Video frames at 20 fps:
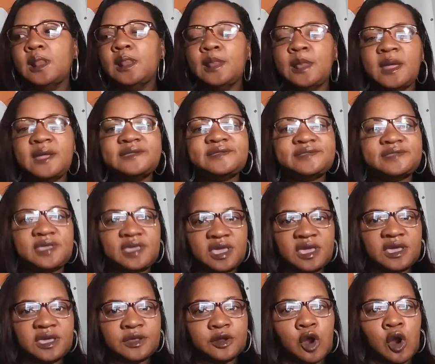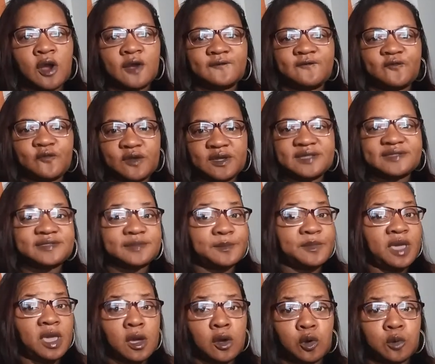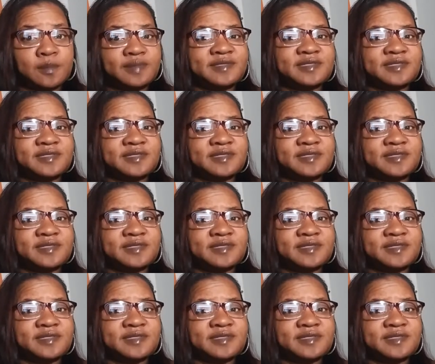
let's get our friends some help.